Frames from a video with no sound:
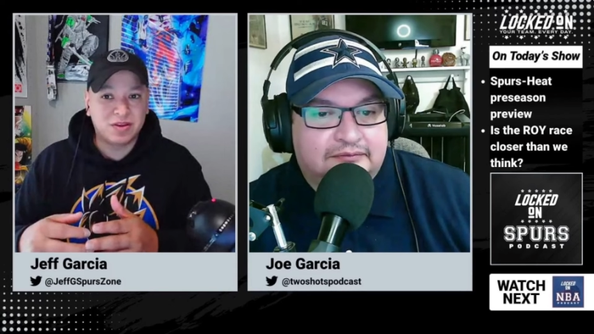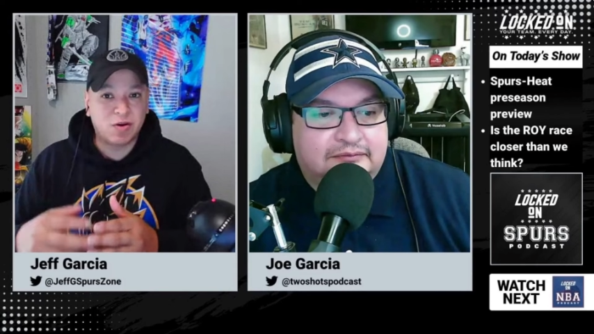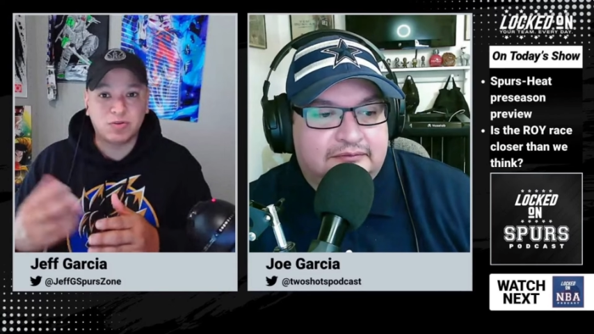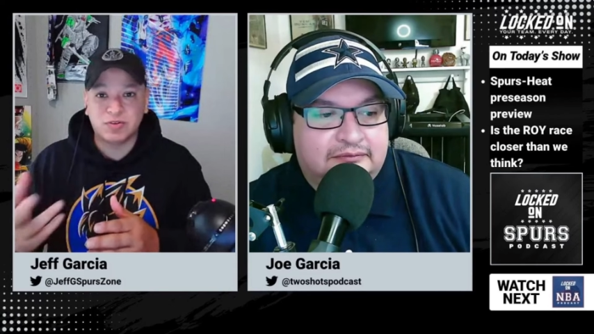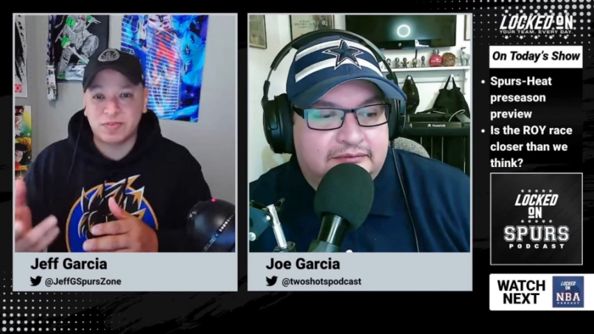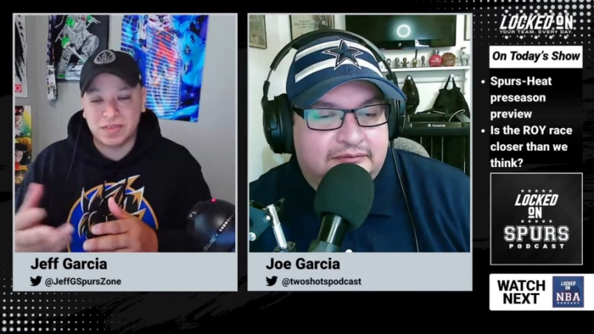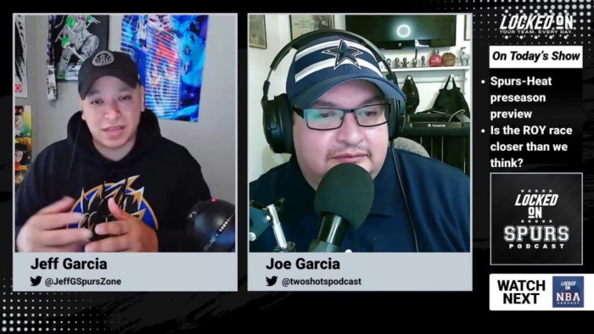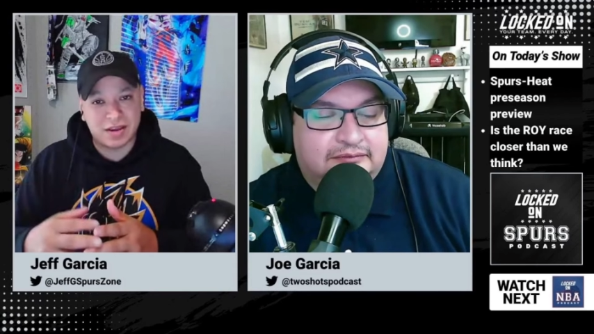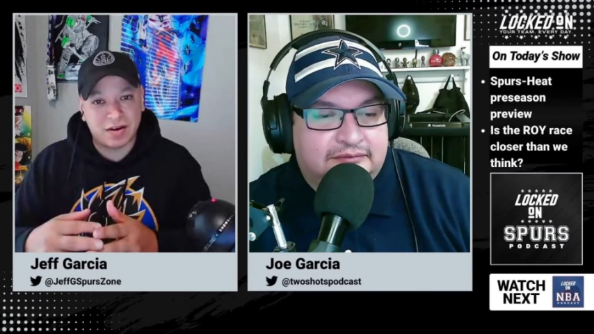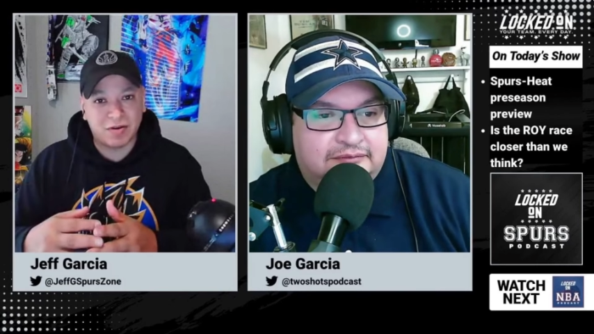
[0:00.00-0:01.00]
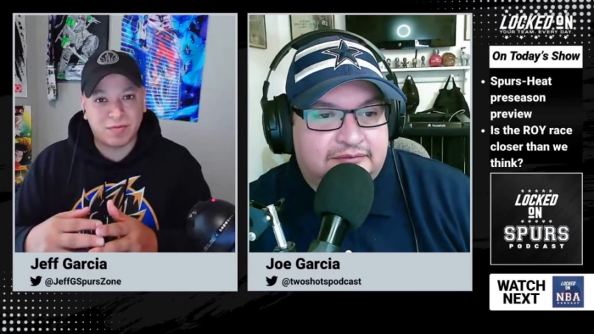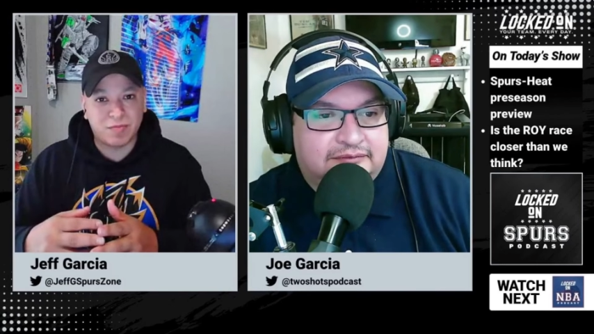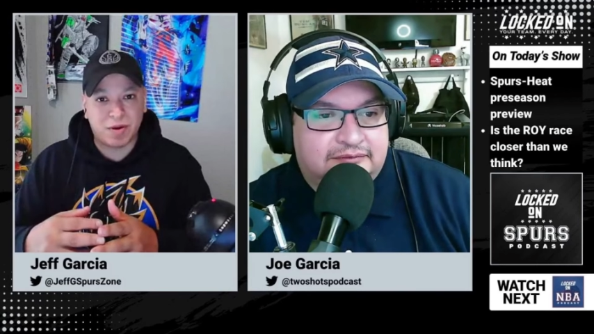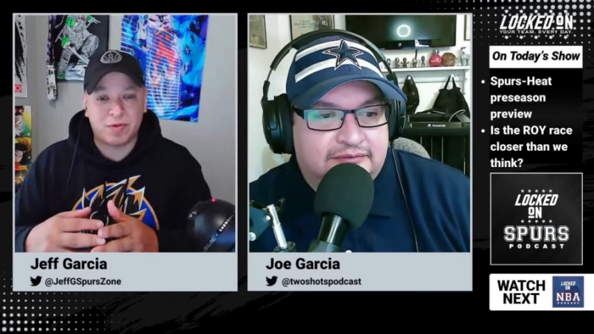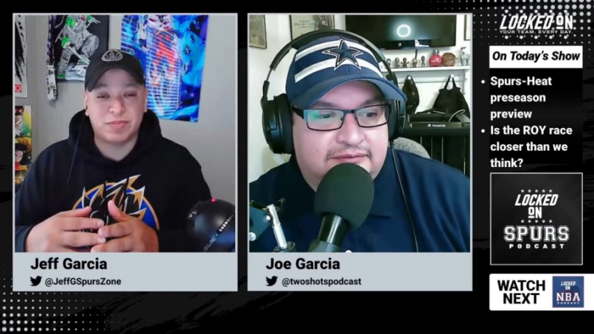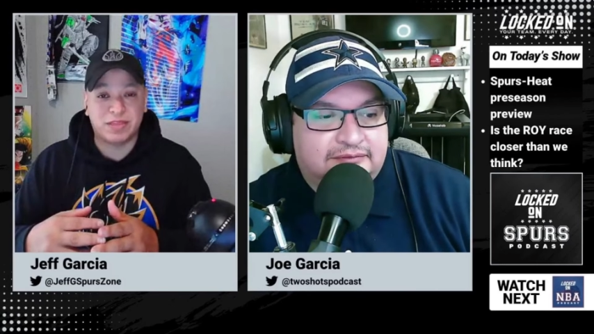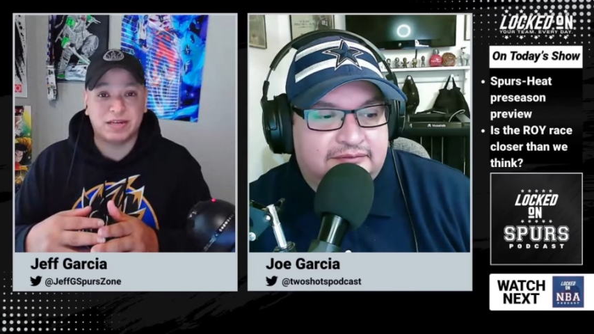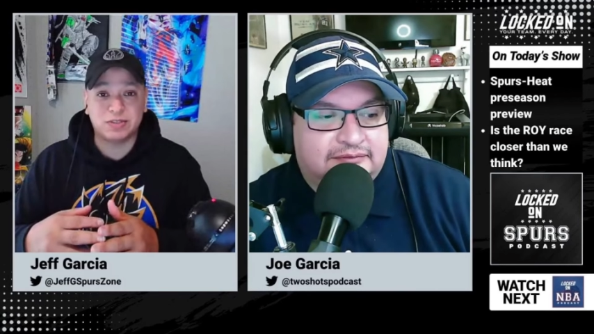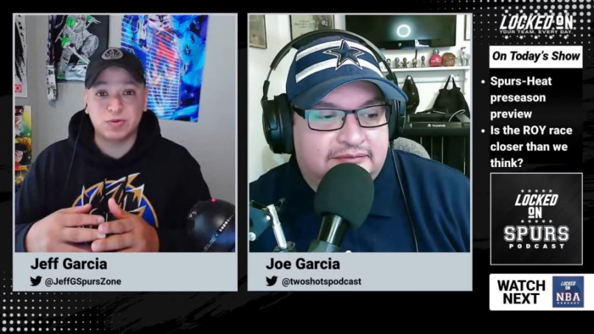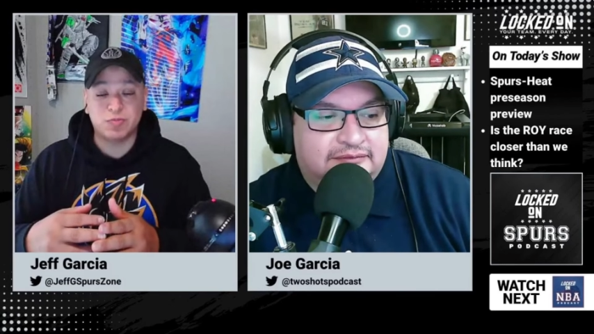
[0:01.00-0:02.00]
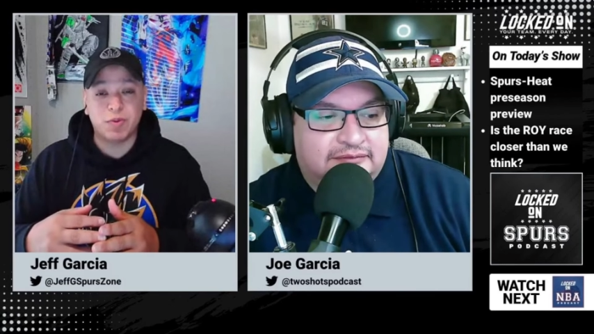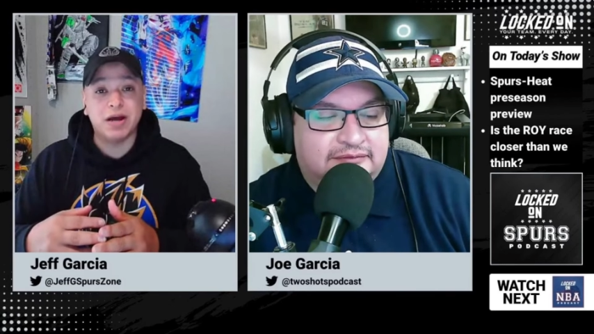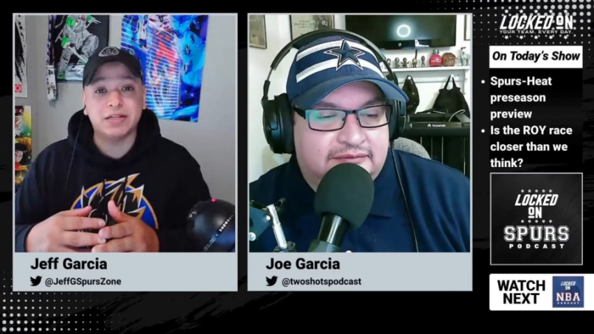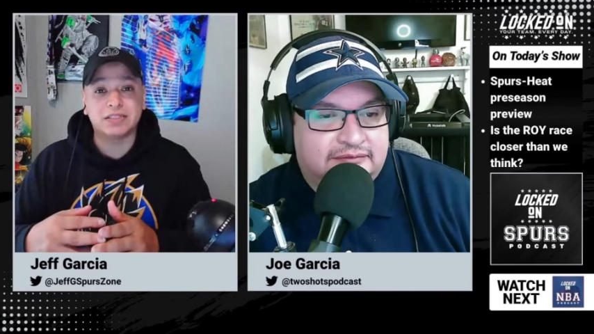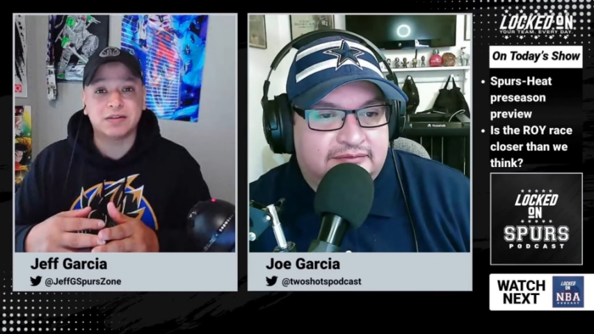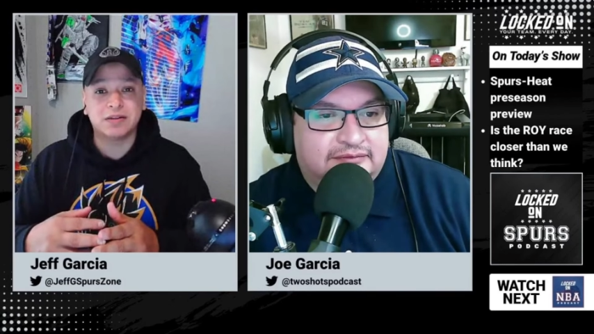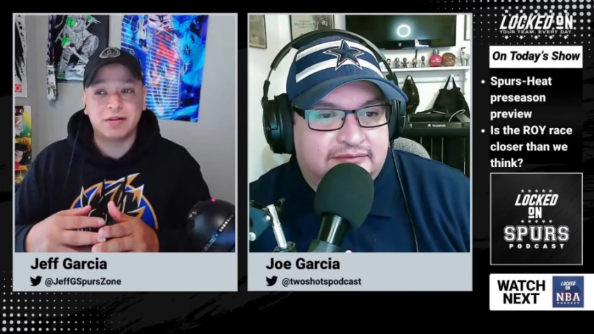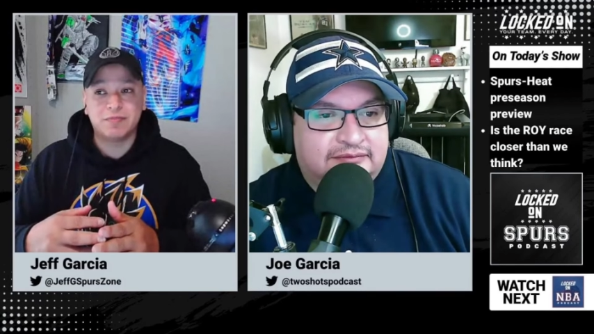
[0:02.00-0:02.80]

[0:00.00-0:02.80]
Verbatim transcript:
Speaker 1: coach of the year probably within two months